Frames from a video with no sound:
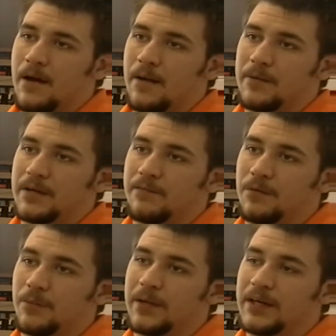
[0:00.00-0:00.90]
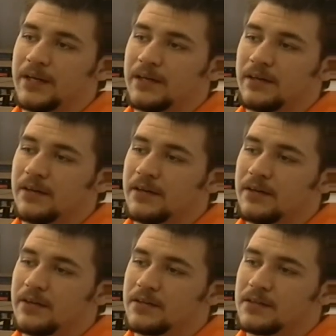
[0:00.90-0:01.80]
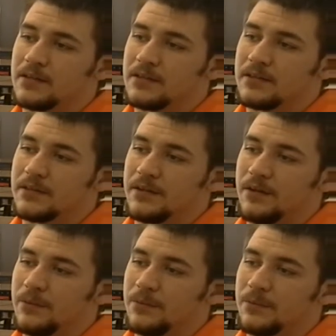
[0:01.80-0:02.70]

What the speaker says: I mean, for me, you know,